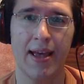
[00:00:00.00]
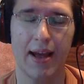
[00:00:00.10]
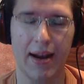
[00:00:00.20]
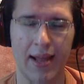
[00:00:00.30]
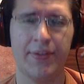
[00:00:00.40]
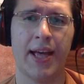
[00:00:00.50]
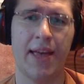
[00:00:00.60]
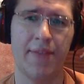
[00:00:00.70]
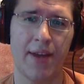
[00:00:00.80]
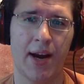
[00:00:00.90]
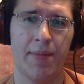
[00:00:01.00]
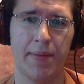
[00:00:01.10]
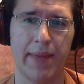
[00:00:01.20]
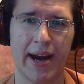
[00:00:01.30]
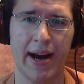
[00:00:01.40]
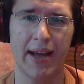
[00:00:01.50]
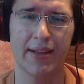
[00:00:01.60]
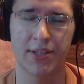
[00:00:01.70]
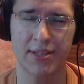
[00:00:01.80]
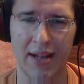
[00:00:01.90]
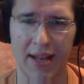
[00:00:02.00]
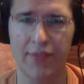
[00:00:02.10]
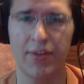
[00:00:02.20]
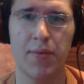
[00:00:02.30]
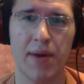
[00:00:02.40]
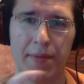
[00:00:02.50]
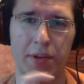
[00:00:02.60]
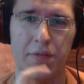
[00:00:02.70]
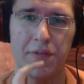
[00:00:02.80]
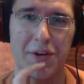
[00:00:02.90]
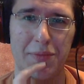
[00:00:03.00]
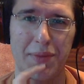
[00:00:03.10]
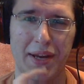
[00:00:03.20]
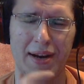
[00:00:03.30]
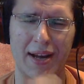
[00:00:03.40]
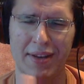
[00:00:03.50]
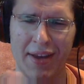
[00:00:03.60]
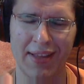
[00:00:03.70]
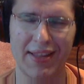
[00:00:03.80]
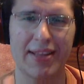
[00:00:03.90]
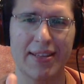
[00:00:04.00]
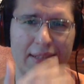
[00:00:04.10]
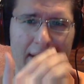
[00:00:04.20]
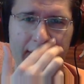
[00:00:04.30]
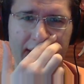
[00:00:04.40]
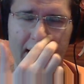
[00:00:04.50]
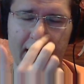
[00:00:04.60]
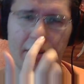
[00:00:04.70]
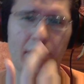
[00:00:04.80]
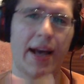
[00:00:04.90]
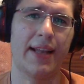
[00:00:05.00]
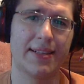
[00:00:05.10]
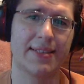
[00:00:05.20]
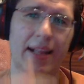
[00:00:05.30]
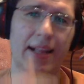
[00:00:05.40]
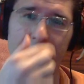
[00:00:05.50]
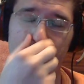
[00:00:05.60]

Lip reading: Leave the heavy armor behind. Just leave the weapon you found behind. Take this stuff instead and go ahead and sell them.